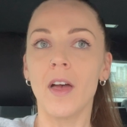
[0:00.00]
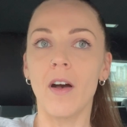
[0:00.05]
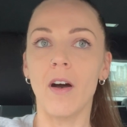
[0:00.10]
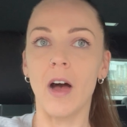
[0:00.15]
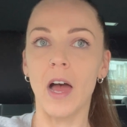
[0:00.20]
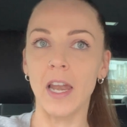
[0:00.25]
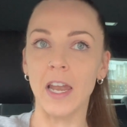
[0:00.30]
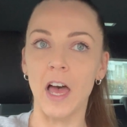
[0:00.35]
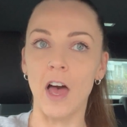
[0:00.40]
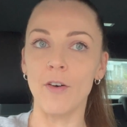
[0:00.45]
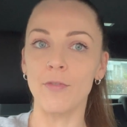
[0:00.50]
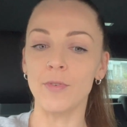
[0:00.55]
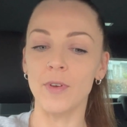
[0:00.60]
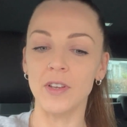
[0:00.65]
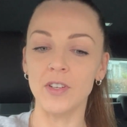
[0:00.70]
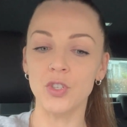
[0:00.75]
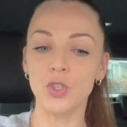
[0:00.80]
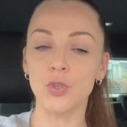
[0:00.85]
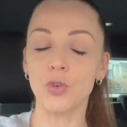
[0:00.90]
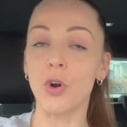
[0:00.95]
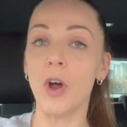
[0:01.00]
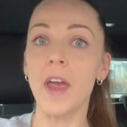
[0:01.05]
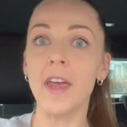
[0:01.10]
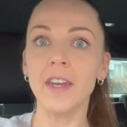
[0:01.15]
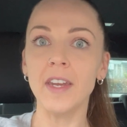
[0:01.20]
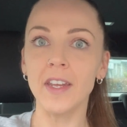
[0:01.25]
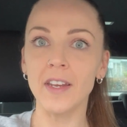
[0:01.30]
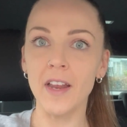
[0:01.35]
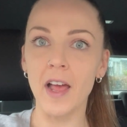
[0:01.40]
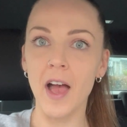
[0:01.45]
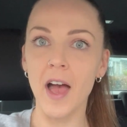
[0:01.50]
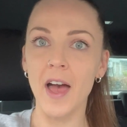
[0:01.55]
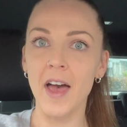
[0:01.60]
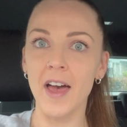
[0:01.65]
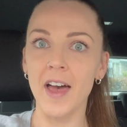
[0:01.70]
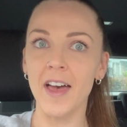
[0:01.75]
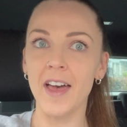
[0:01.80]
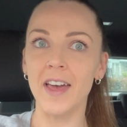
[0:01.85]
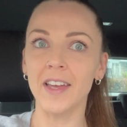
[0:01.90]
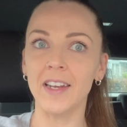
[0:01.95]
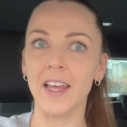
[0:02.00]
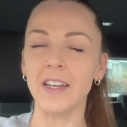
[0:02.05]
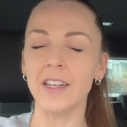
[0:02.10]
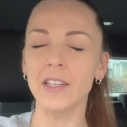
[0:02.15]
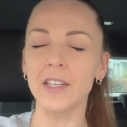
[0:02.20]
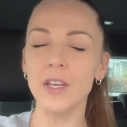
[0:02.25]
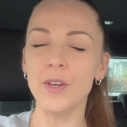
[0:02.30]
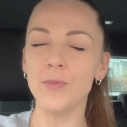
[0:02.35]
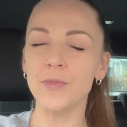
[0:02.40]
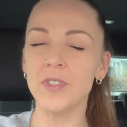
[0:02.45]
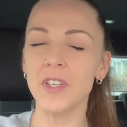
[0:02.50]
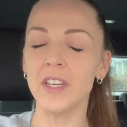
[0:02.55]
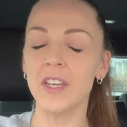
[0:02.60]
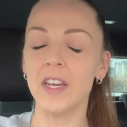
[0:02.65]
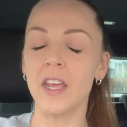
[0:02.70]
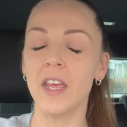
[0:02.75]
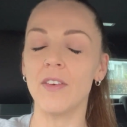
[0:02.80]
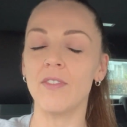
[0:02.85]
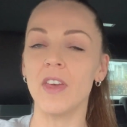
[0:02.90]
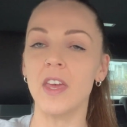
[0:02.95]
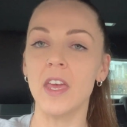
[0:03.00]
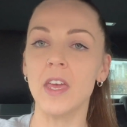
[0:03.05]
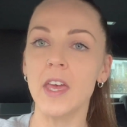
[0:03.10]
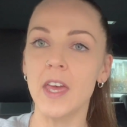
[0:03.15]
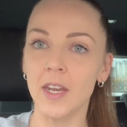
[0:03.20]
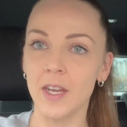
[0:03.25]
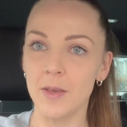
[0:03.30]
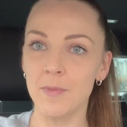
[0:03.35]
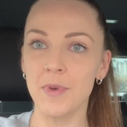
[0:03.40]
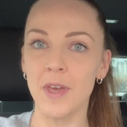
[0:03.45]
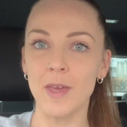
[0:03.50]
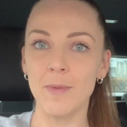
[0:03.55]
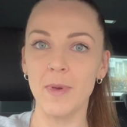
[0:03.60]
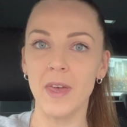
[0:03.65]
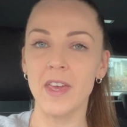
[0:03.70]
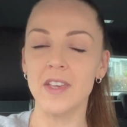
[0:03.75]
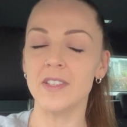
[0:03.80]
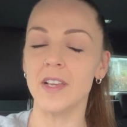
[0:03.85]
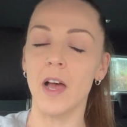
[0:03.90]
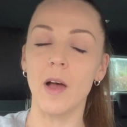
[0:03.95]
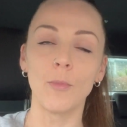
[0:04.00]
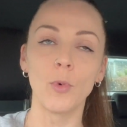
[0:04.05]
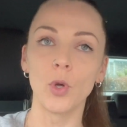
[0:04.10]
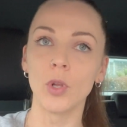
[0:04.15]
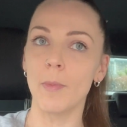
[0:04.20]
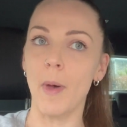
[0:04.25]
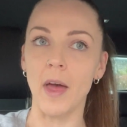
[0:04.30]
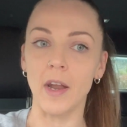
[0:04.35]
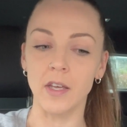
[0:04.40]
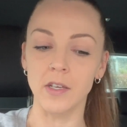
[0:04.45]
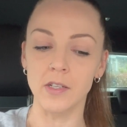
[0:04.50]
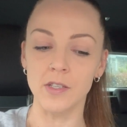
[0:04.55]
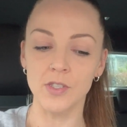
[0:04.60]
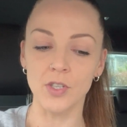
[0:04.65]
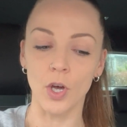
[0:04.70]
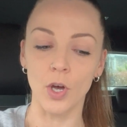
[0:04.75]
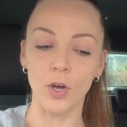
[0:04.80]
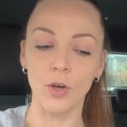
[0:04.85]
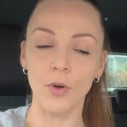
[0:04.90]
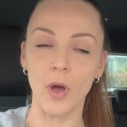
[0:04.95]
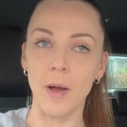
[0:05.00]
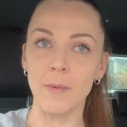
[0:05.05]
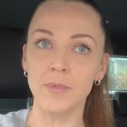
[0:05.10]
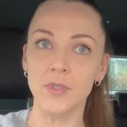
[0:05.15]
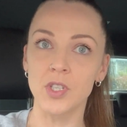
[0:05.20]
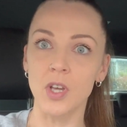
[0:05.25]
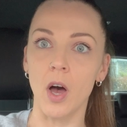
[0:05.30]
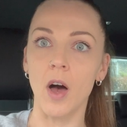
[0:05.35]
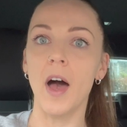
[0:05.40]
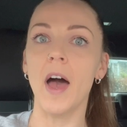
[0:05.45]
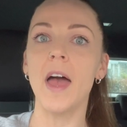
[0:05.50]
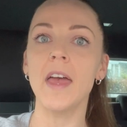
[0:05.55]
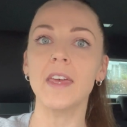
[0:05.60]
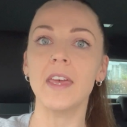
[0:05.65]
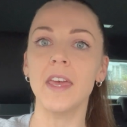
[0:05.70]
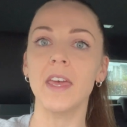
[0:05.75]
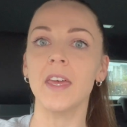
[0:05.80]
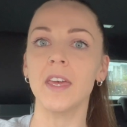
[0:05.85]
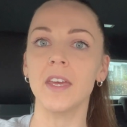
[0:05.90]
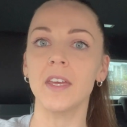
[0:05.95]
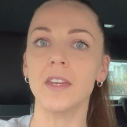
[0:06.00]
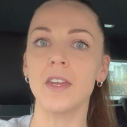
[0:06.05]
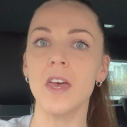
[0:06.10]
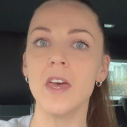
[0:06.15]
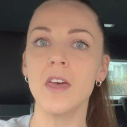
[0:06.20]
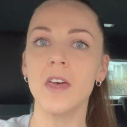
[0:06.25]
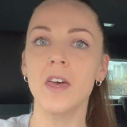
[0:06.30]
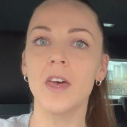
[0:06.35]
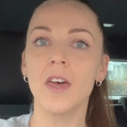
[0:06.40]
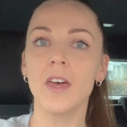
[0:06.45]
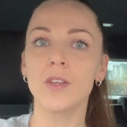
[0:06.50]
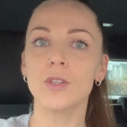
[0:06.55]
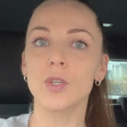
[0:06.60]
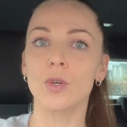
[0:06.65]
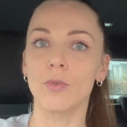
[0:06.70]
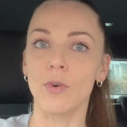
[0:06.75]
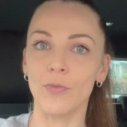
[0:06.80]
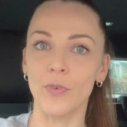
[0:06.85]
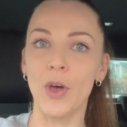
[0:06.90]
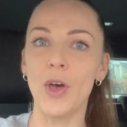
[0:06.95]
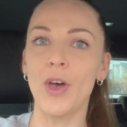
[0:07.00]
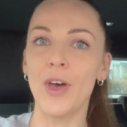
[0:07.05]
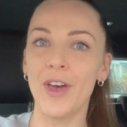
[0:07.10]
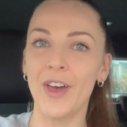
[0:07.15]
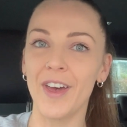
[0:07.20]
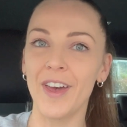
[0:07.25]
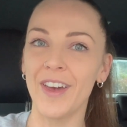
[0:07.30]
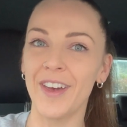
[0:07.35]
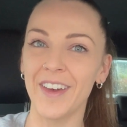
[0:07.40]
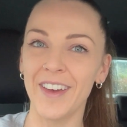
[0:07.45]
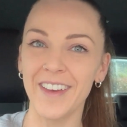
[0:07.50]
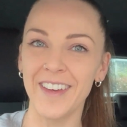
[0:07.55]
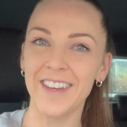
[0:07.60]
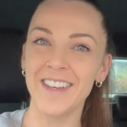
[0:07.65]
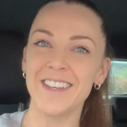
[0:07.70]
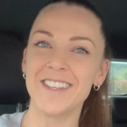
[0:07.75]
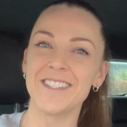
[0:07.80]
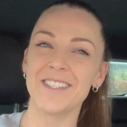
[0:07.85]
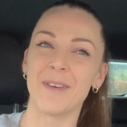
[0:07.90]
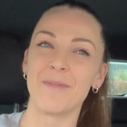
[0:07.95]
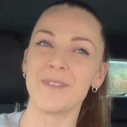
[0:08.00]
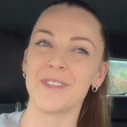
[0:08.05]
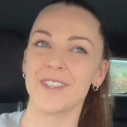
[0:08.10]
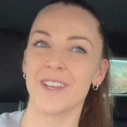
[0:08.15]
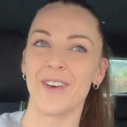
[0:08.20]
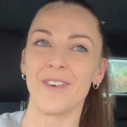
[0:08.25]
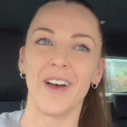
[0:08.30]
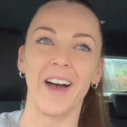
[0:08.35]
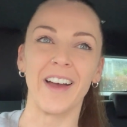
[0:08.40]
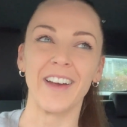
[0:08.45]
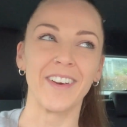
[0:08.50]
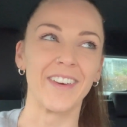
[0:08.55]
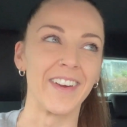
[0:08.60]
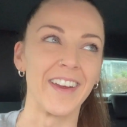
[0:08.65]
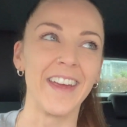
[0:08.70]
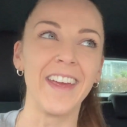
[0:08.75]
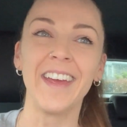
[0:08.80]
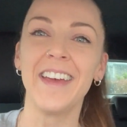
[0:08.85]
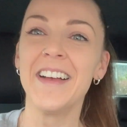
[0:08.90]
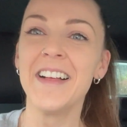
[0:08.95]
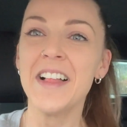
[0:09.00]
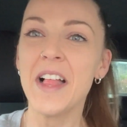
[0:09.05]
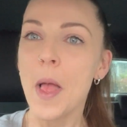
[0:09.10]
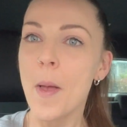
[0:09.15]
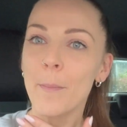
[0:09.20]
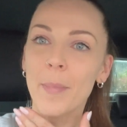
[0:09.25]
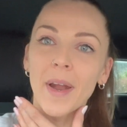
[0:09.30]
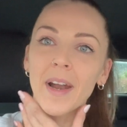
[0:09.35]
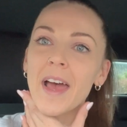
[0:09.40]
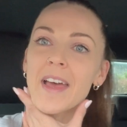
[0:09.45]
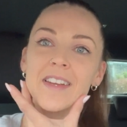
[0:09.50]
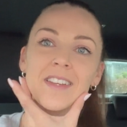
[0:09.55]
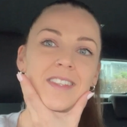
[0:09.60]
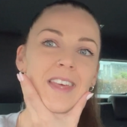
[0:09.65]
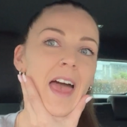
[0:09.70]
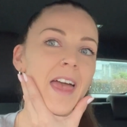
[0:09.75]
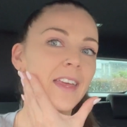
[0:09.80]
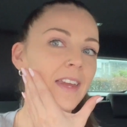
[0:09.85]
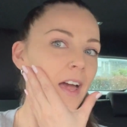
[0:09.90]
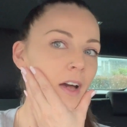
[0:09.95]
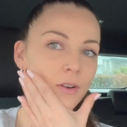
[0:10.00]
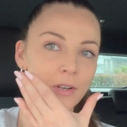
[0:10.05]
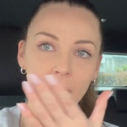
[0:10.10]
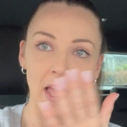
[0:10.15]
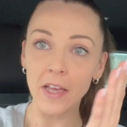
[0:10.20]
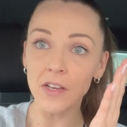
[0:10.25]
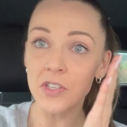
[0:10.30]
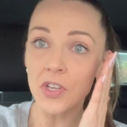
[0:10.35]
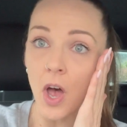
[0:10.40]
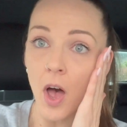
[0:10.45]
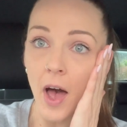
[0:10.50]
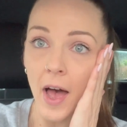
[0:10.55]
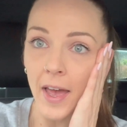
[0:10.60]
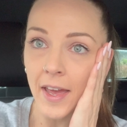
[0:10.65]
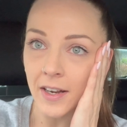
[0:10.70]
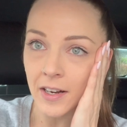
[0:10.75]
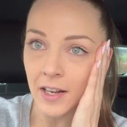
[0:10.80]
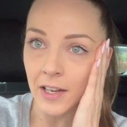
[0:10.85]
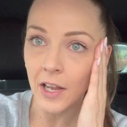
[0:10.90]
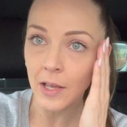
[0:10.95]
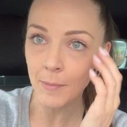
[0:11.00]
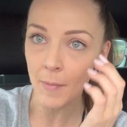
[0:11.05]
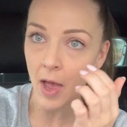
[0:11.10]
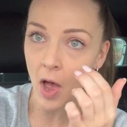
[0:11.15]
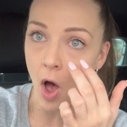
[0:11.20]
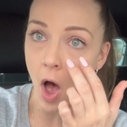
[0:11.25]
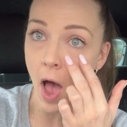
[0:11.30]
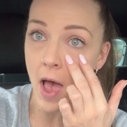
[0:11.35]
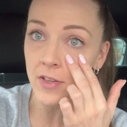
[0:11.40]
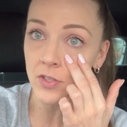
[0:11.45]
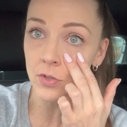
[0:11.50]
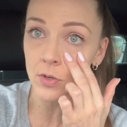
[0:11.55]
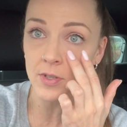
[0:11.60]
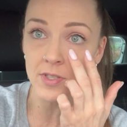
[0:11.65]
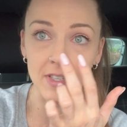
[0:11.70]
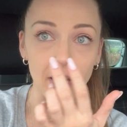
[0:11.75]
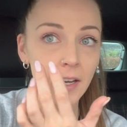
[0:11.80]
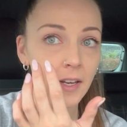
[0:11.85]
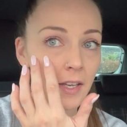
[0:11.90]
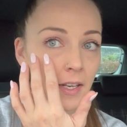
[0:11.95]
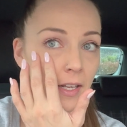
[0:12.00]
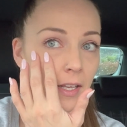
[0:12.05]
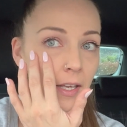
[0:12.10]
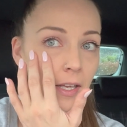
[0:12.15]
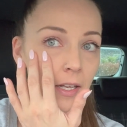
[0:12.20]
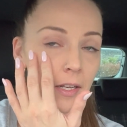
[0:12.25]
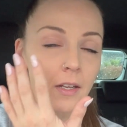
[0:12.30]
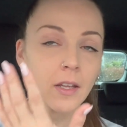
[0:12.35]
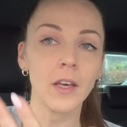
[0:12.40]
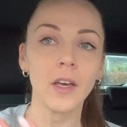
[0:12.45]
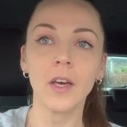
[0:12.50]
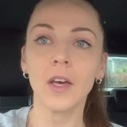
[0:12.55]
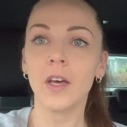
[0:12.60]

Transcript: I love training hard, like, lifting heavy, hitting PBs. Like, I'm all about it. So I'm dying to reverse. I'm so hungry. But I just hate how, like, tired I, like, my eyes are all sunken in.